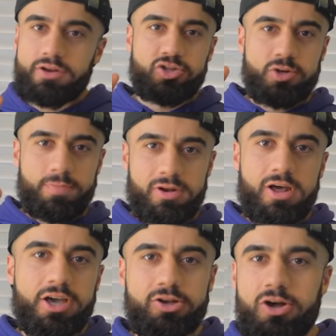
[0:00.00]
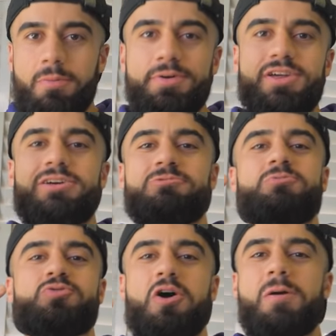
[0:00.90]
Now drop a like, comment, and
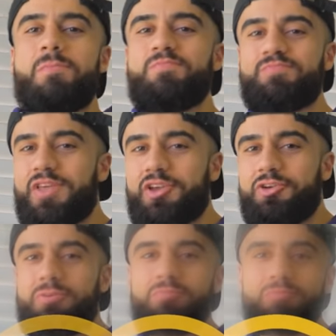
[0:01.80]
subscribe. Thank you.